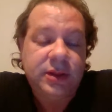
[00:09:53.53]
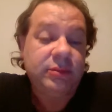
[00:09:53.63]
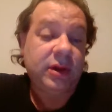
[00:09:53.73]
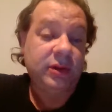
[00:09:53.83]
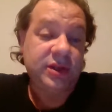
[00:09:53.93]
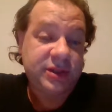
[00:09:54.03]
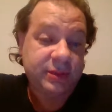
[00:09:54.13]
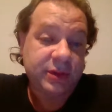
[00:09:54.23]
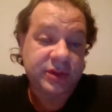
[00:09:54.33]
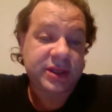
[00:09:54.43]
my
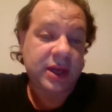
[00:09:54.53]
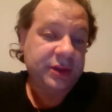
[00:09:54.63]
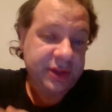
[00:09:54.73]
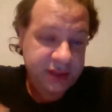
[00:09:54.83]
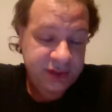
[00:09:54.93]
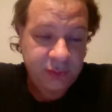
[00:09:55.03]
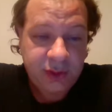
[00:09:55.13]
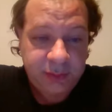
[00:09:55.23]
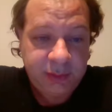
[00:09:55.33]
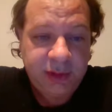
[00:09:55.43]
relationship goes south, they still
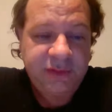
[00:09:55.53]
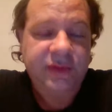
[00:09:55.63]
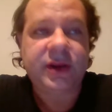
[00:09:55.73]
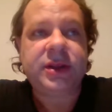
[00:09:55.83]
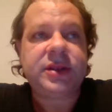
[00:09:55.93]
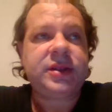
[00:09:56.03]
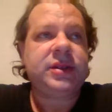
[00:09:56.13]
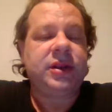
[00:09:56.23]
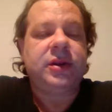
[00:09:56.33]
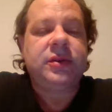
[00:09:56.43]
want to be my friends,
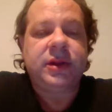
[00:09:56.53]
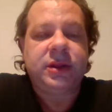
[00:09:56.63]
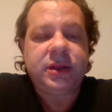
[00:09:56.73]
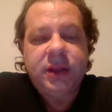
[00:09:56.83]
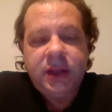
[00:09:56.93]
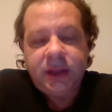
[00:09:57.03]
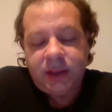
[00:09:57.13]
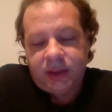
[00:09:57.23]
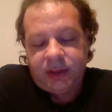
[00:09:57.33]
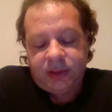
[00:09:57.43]
and
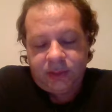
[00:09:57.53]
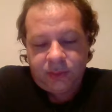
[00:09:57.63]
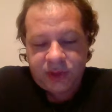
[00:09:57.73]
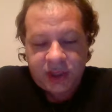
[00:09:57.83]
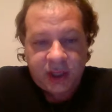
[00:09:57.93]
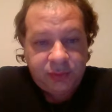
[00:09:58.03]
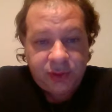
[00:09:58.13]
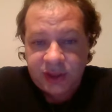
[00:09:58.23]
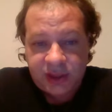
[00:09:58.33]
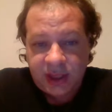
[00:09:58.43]
which I
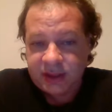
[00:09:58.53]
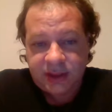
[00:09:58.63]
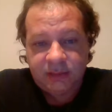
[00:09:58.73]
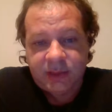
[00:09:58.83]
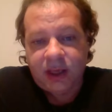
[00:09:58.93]
appreciate them.